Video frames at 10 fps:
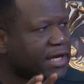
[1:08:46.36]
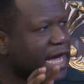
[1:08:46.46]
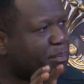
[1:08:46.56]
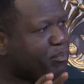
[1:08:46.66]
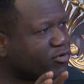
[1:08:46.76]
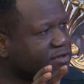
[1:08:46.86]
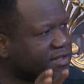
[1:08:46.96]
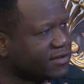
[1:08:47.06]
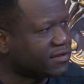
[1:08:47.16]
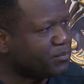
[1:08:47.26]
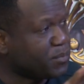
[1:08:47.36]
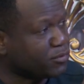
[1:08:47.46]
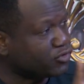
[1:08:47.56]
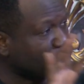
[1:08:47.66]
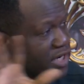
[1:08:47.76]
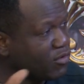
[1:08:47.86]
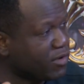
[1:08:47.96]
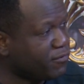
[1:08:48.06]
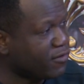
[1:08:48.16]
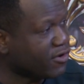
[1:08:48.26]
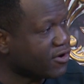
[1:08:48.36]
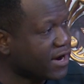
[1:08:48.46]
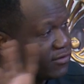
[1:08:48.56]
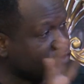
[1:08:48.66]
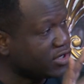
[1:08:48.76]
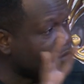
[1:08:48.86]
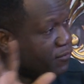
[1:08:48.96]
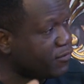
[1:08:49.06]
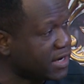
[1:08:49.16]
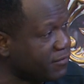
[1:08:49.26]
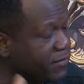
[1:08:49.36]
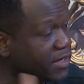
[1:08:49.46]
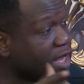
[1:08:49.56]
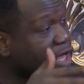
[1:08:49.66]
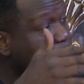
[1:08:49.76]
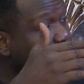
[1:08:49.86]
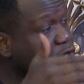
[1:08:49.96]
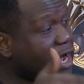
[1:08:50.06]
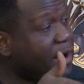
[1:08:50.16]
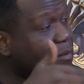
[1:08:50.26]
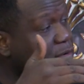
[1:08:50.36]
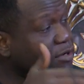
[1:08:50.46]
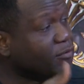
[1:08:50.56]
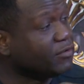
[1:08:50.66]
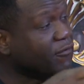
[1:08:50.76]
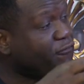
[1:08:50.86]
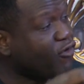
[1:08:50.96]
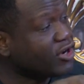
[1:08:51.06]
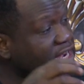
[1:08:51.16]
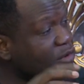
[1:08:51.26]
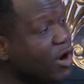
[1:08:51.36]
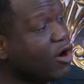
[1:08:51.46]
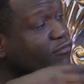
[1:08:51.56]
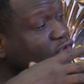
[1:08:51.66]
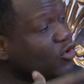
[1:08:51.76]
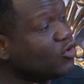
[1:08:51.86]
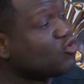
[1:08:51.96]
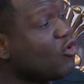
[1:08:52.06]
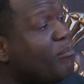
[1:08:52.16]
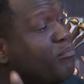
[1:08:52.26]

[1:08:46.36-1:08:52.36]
Apostasy, people turning away from Christ, turning away from their faith. The falling away of those who have